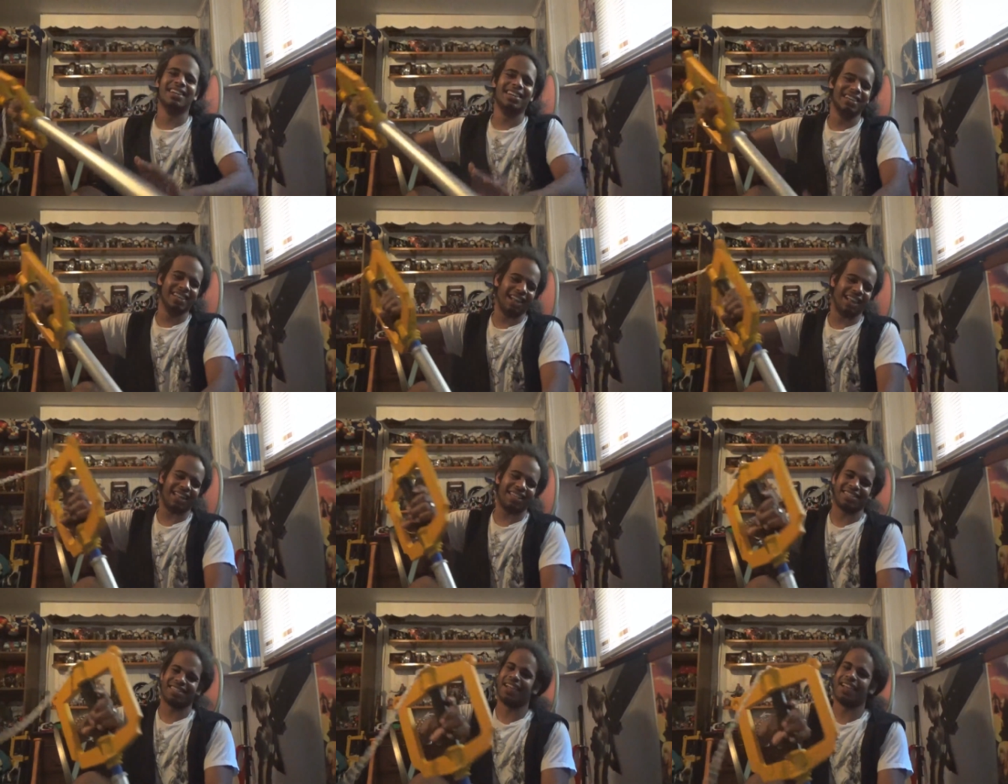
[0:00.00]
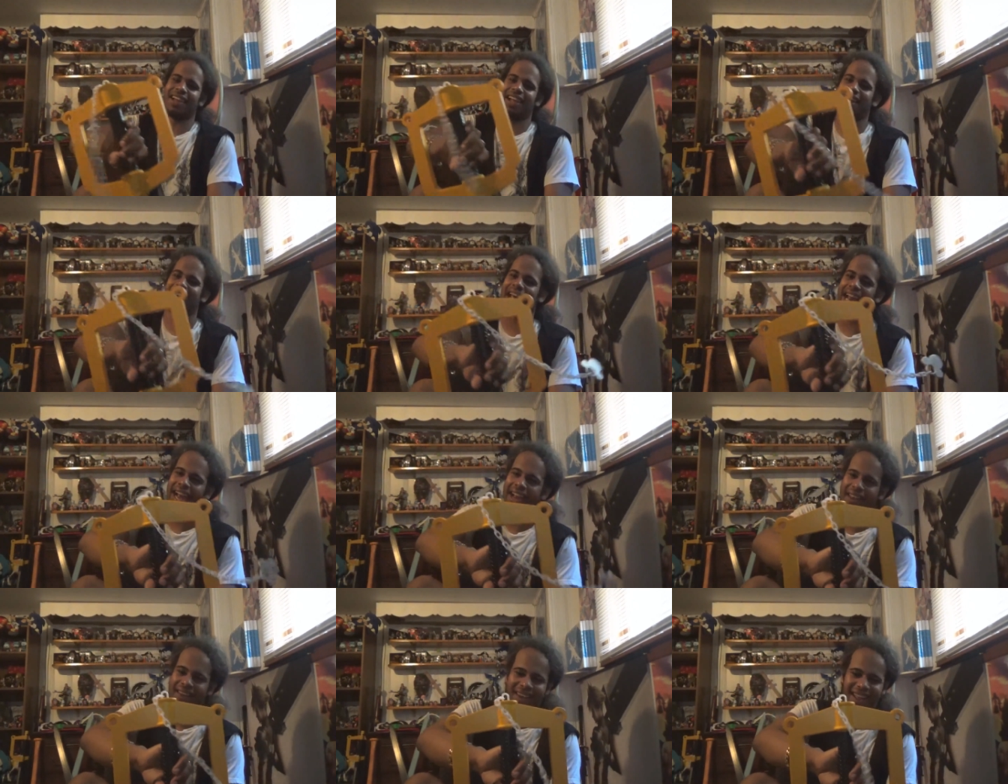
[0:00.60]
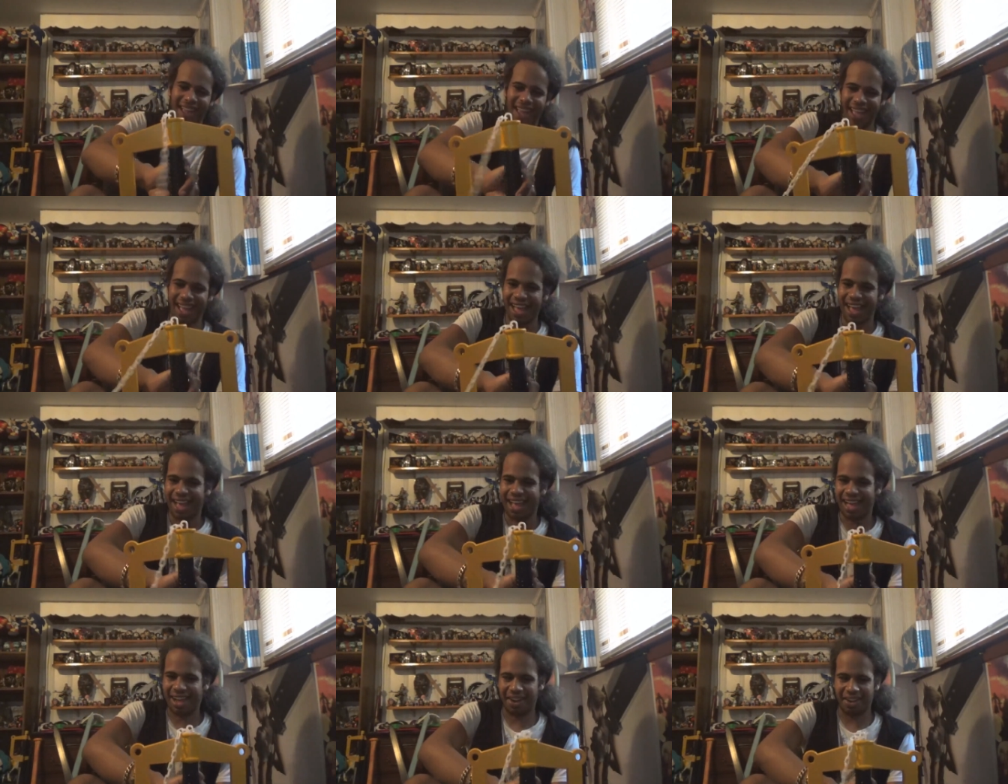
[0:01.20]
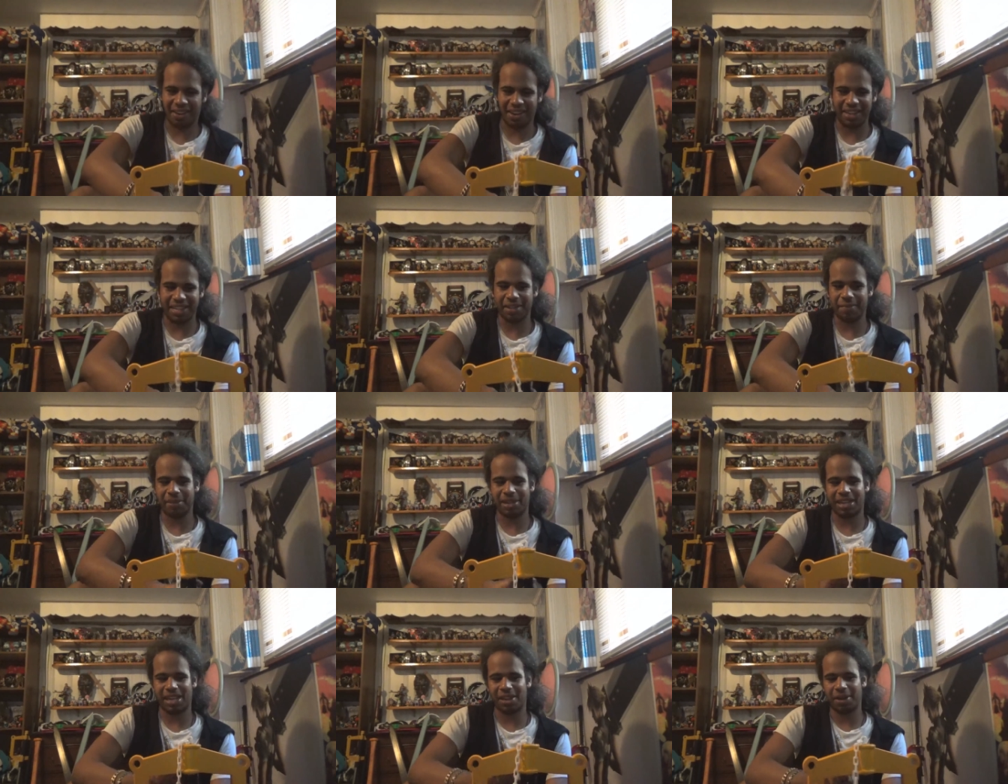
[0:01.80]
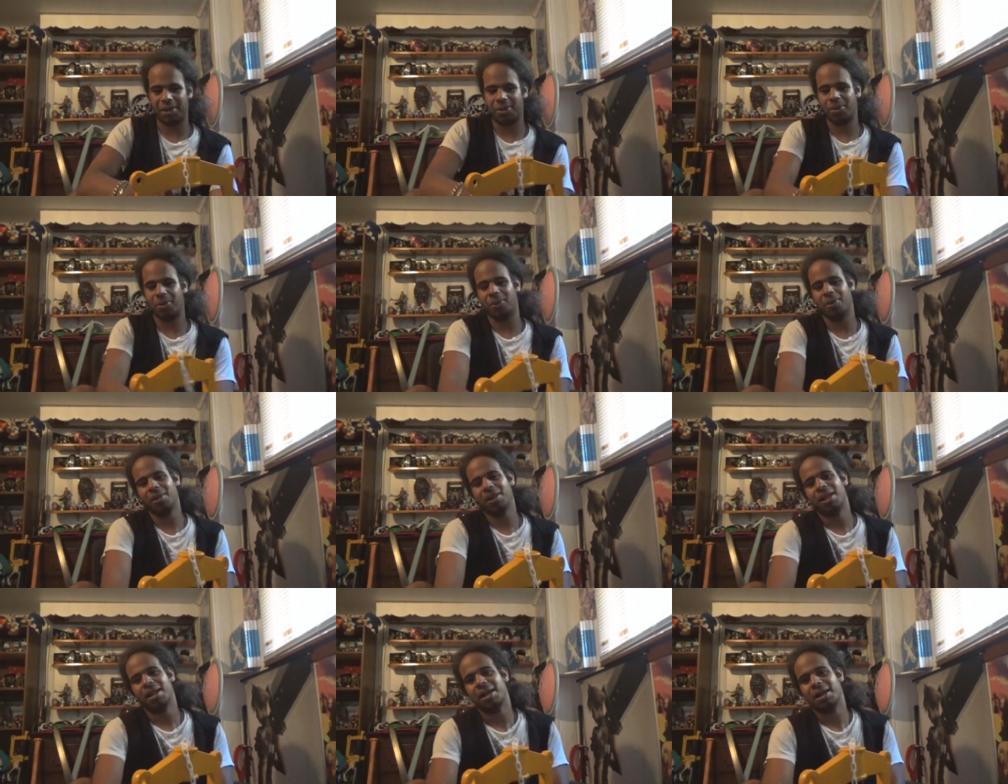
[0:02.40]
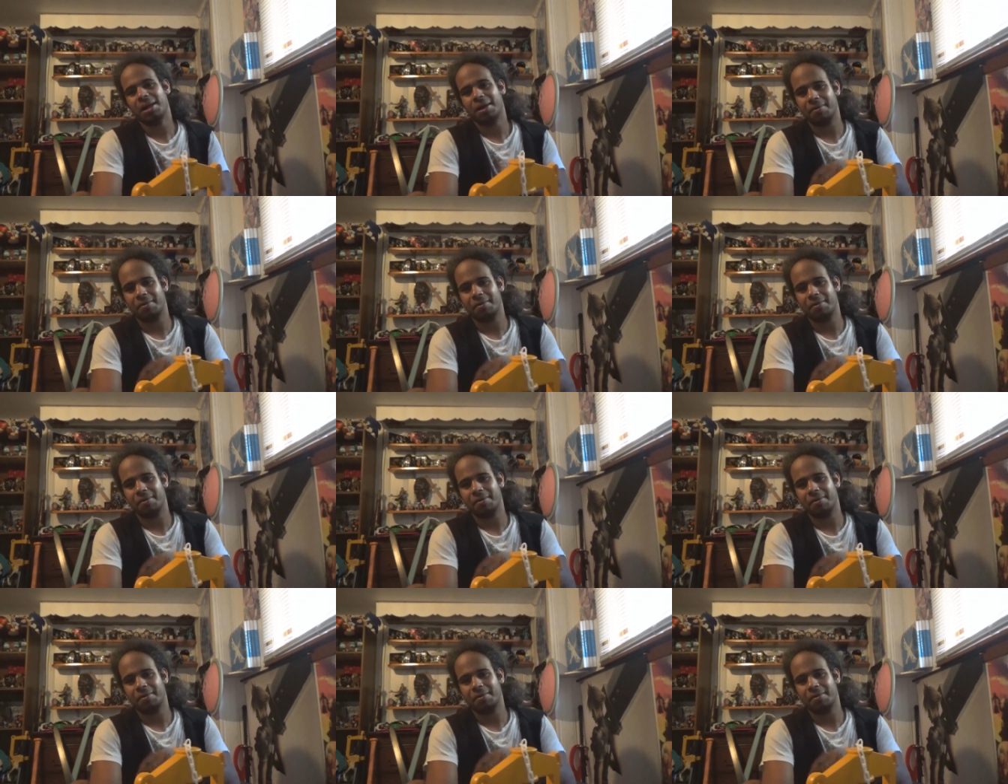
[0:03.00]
like something like that. I, I don't know. I think it'd be kind of cool.